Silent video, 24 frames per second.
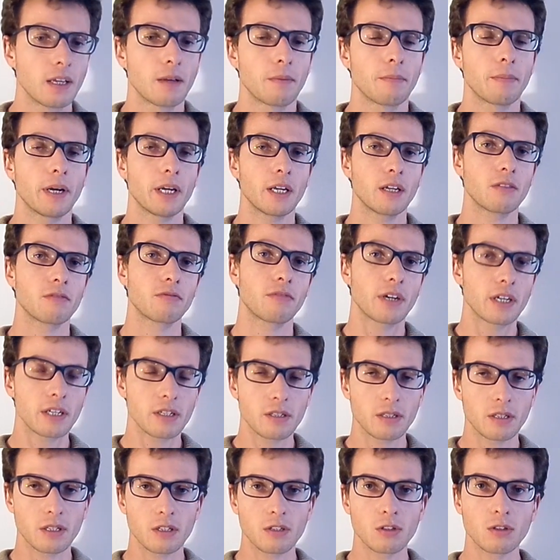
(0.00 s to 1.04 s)
my
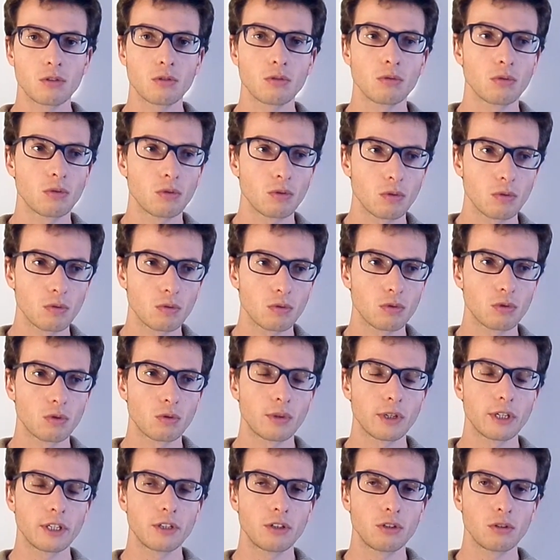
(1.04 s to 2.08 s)
advice is to
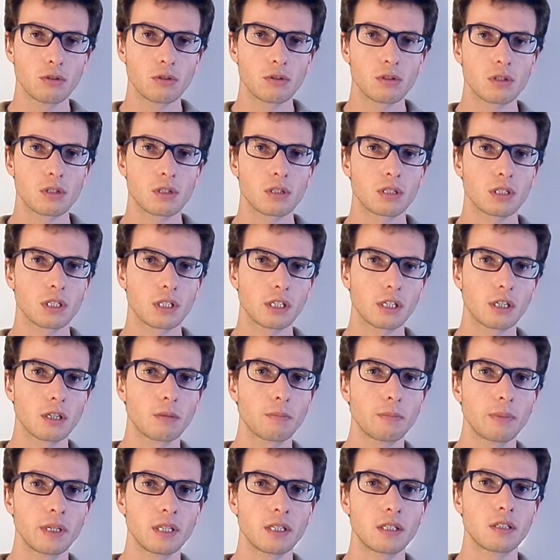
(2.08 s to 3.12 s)
reduce a little
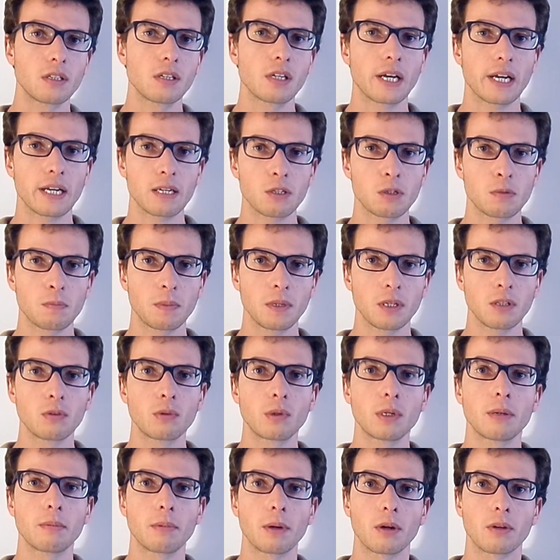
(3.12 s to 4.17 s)
bit the high speed
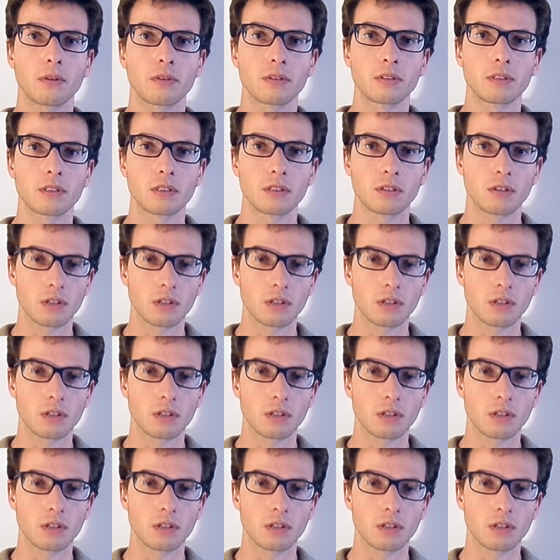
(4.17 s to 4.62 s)
rebound.